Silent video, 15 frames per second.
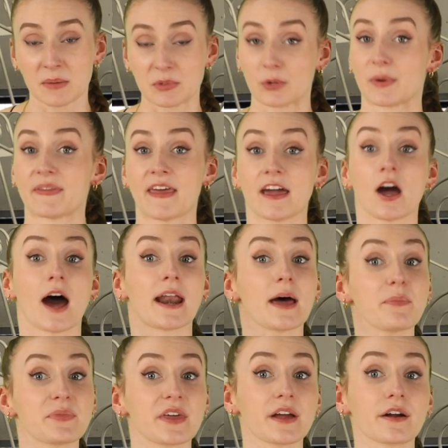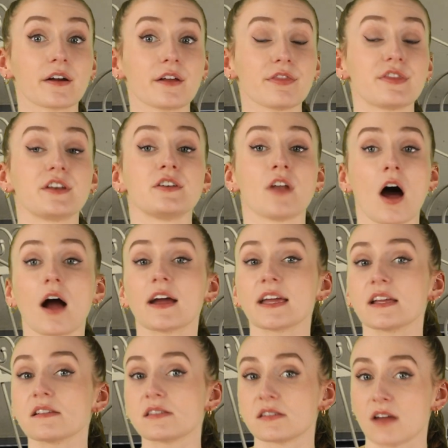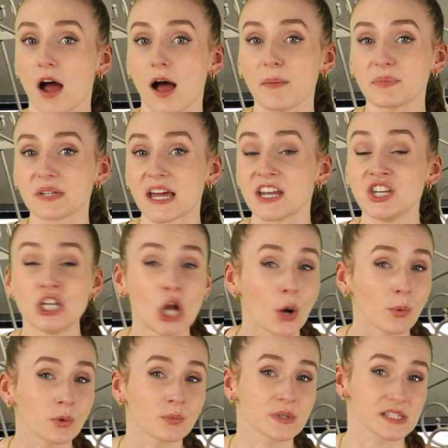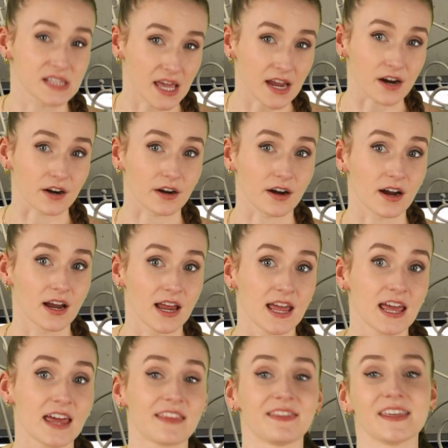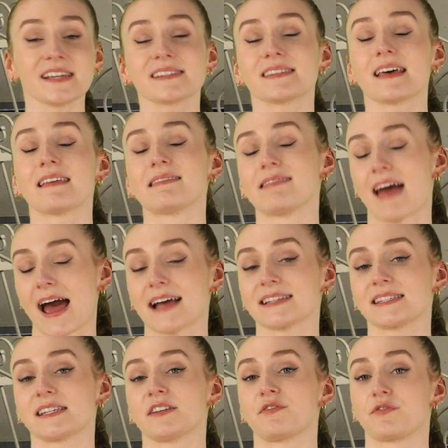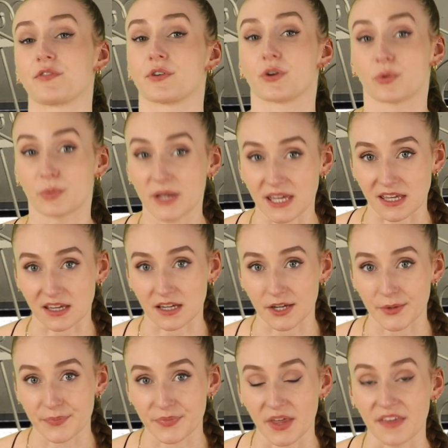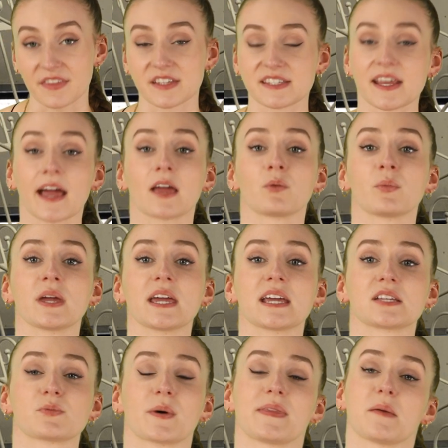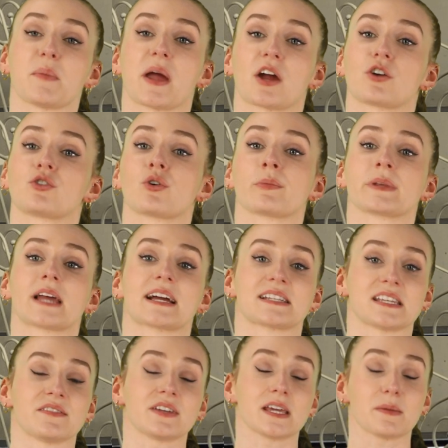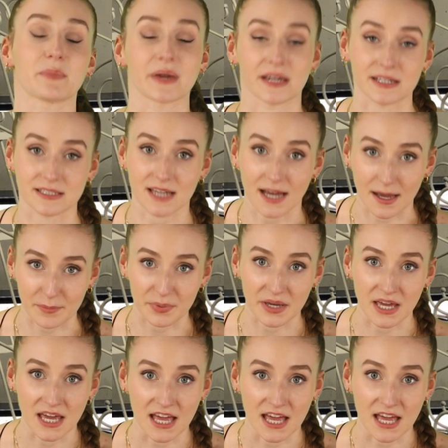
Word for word: But when they got up there, the knocking stopped and no one was there. This lasted for a week. The second week is when the paranormal activity picked up.